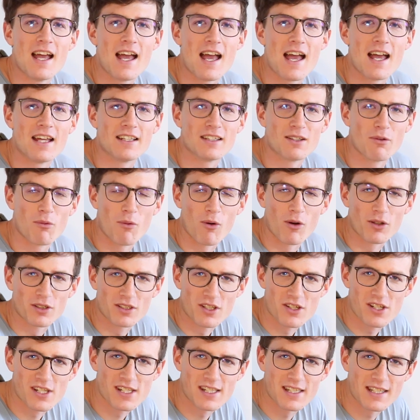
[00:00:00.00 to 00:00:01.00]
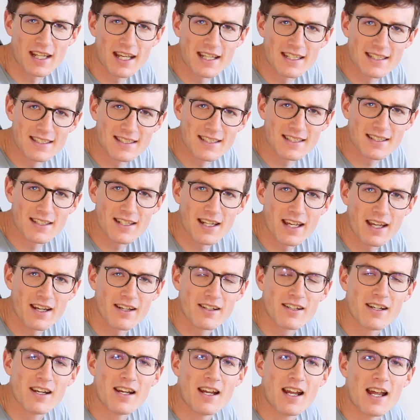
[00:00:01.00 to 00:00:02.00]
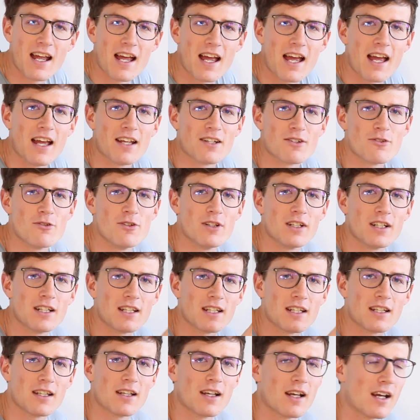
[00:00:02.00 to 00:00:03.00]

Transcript: and the water stays in there, and really